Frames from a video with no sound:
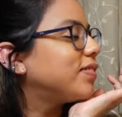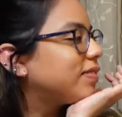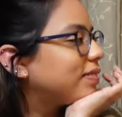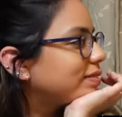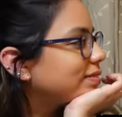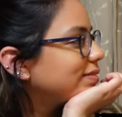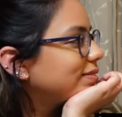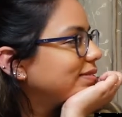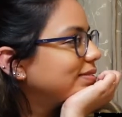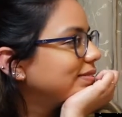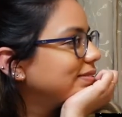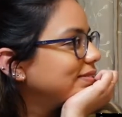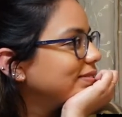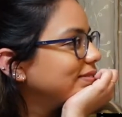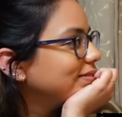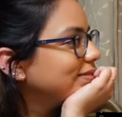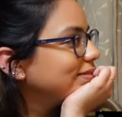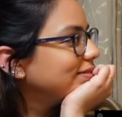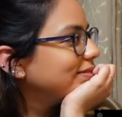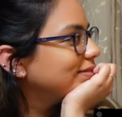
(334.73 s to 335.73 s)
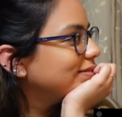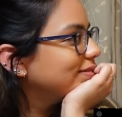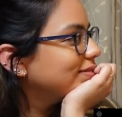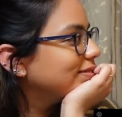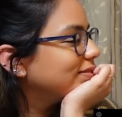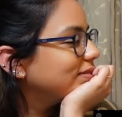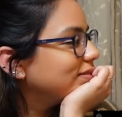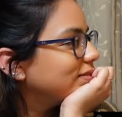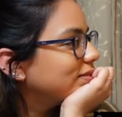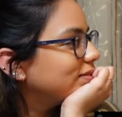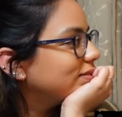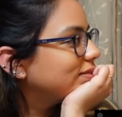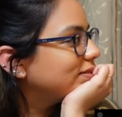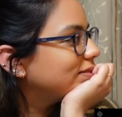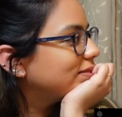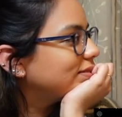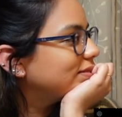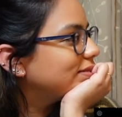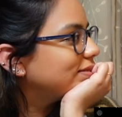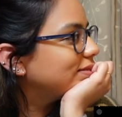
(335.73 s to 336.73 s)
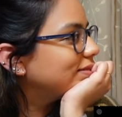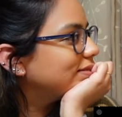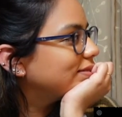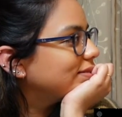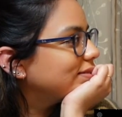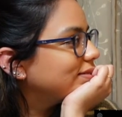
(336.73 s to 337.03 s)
The person shown says nothing.